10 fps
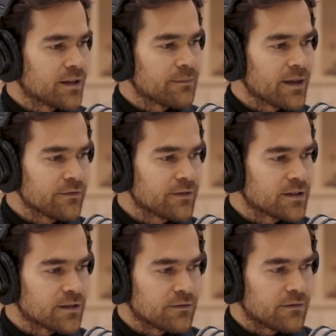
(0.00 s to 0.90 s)
and
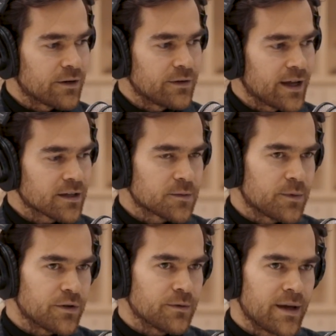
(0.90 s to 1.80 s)
benefits. It's a very
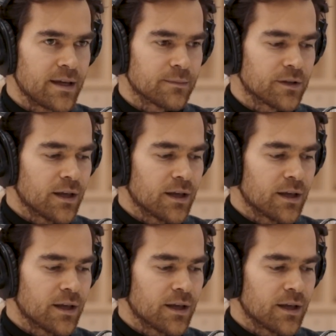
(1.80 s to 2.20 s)
expert domain.